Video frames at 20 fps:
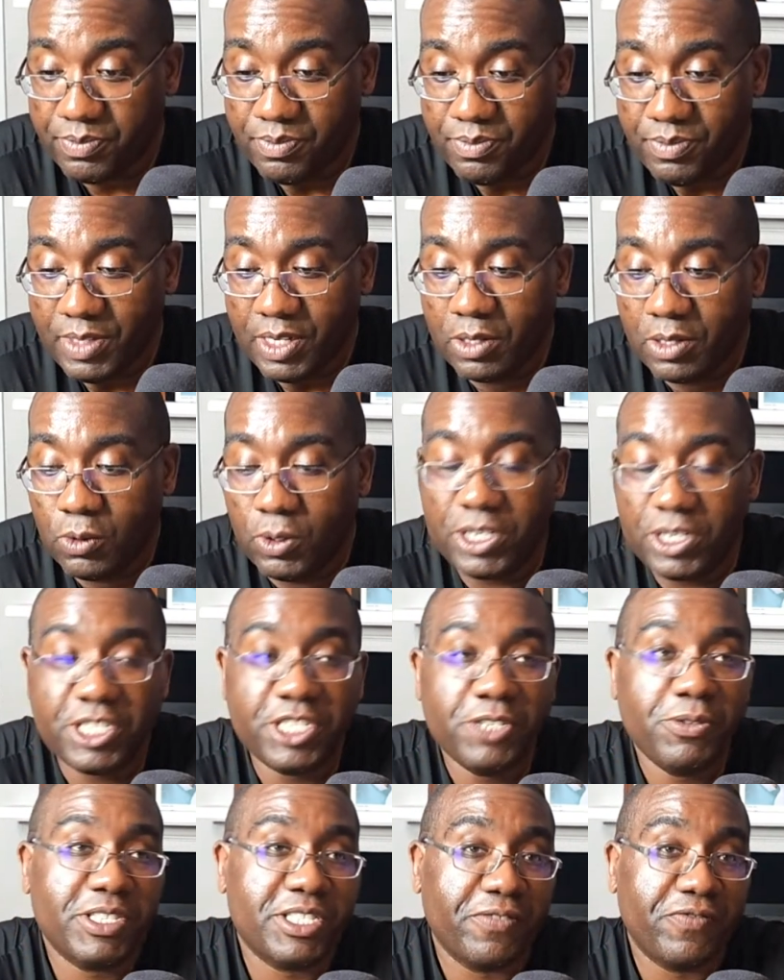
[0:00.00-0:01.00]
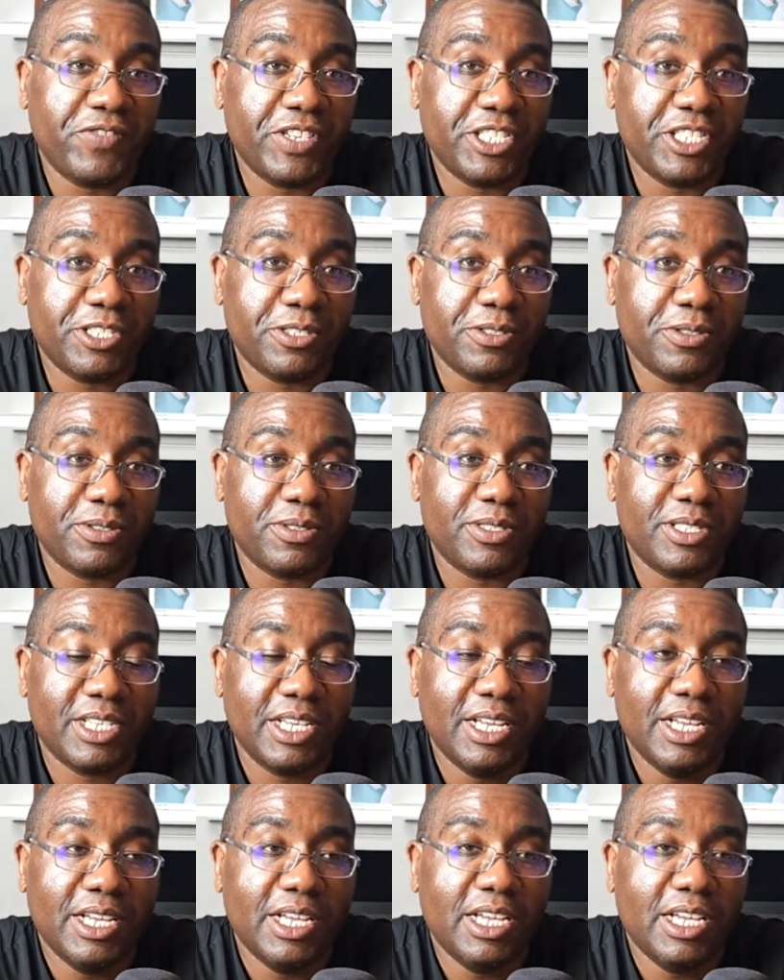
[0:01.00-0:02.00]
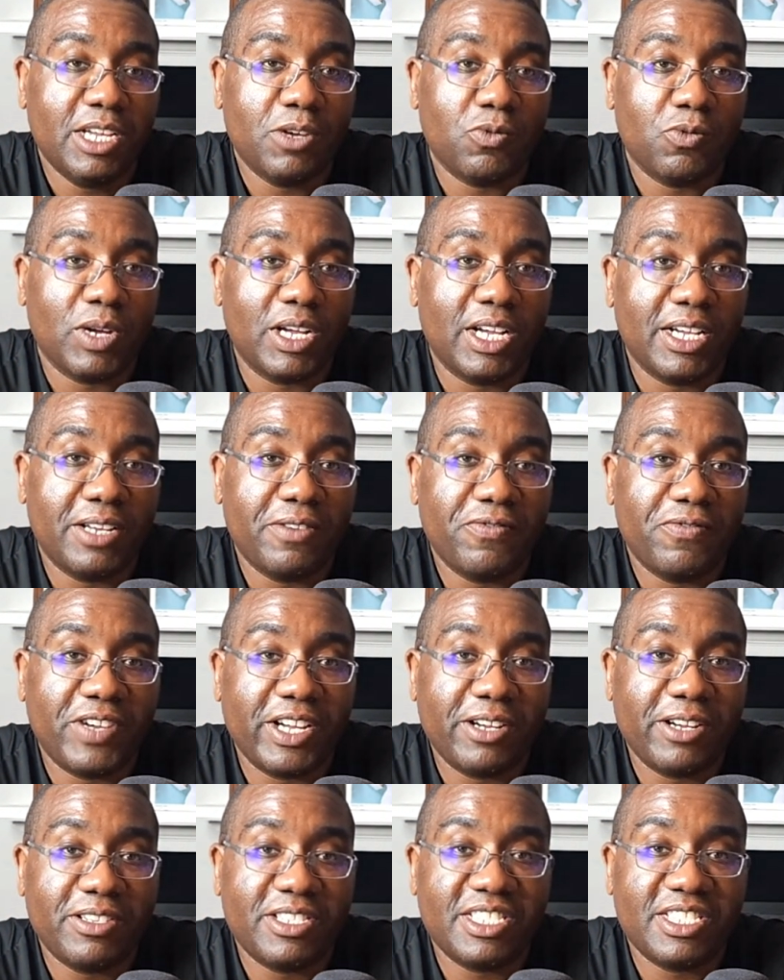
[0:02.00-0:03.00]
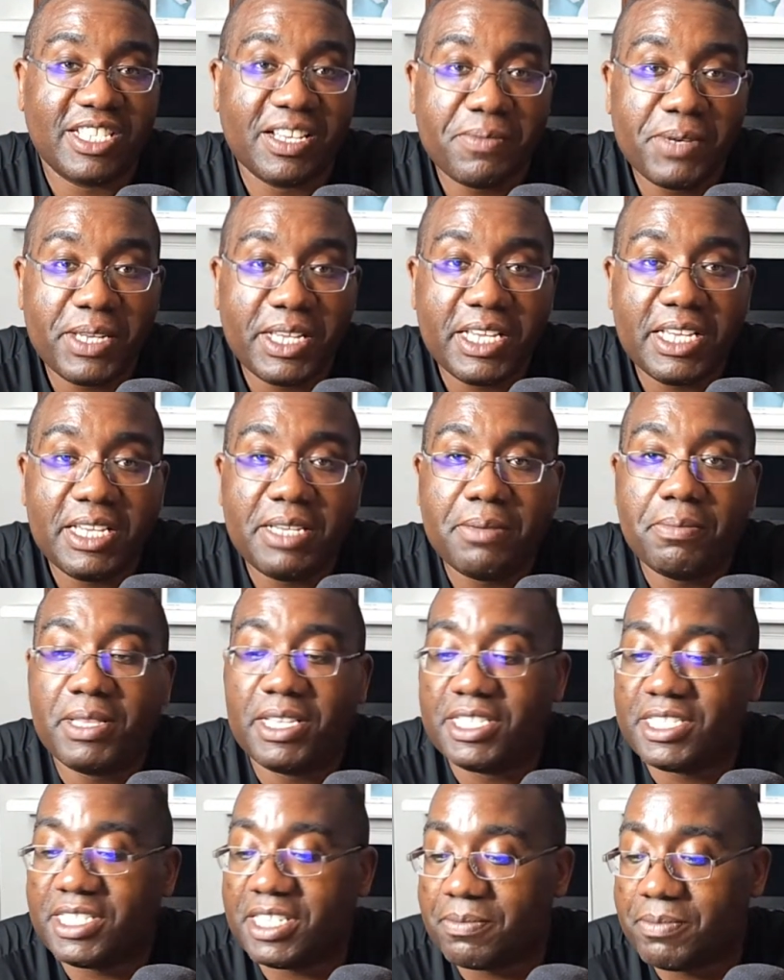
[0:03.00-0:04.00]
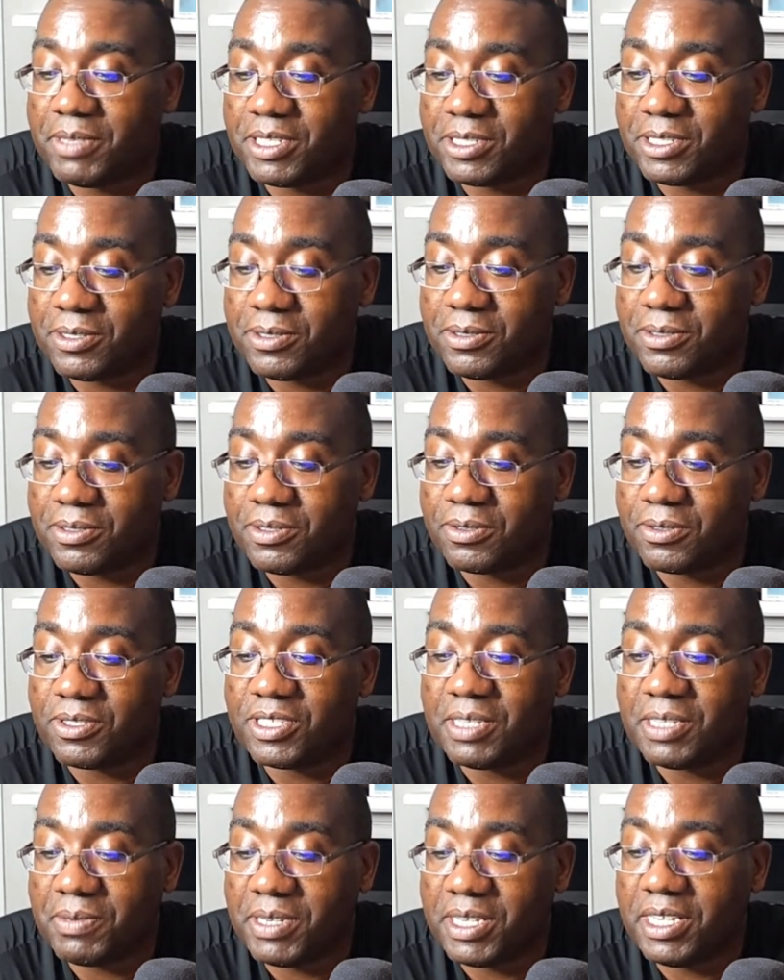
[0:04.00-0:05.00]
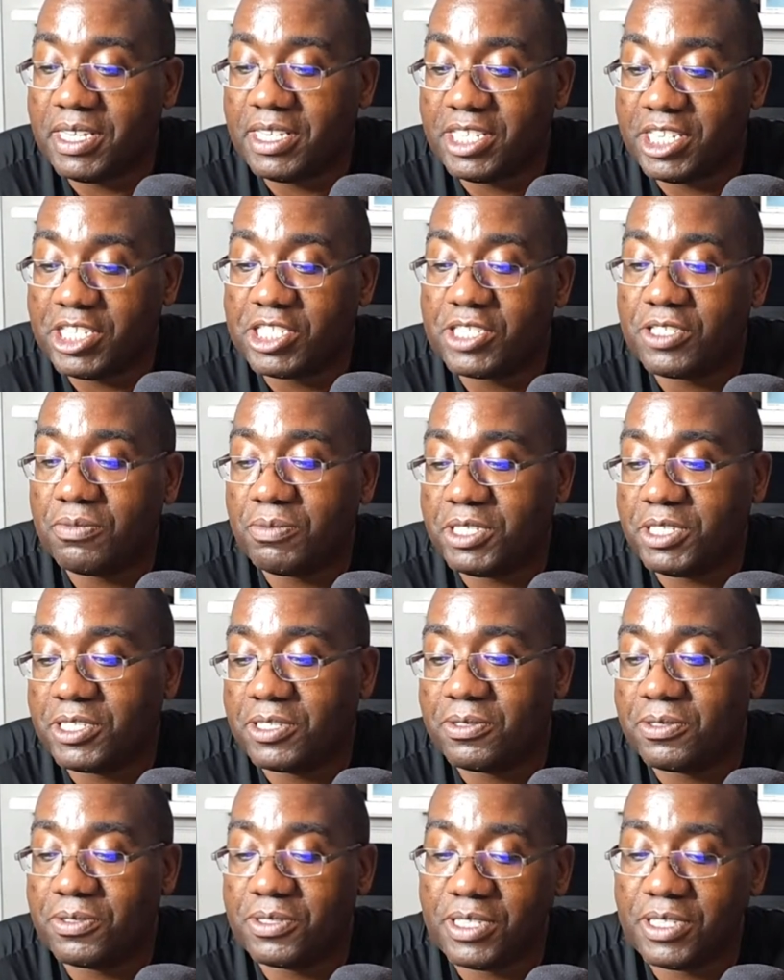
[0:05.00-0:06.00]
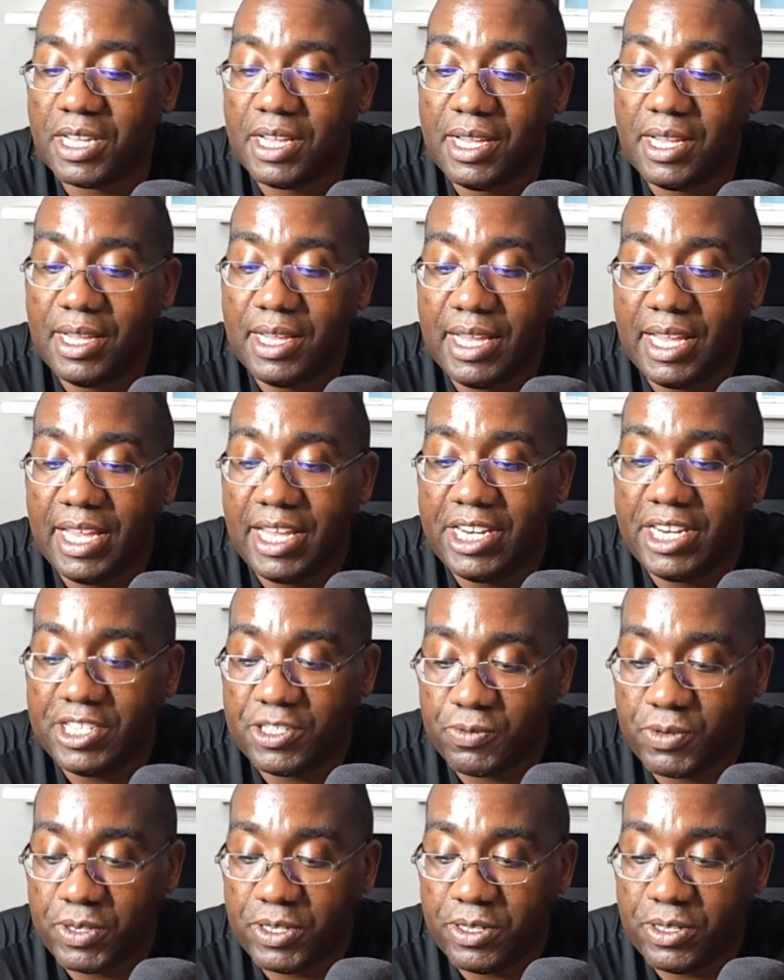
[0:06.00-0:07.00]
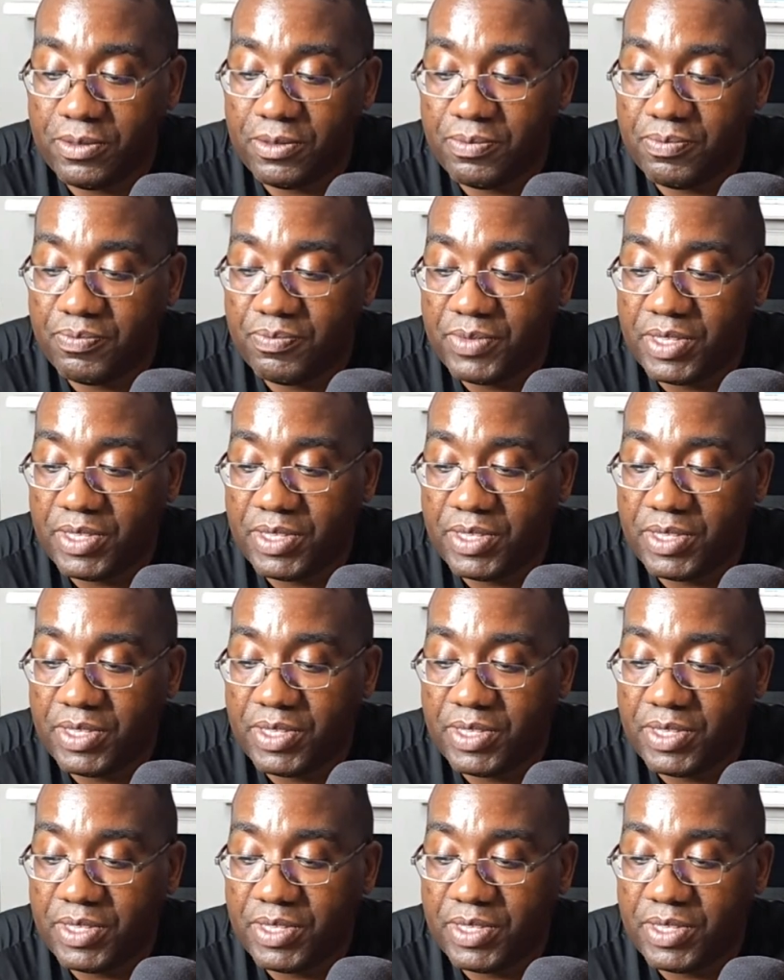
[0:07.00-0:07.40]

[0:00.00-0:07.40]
According to U.S. officials, Iran fired 70 ballistic missiles or 70 additional missiles at Israel.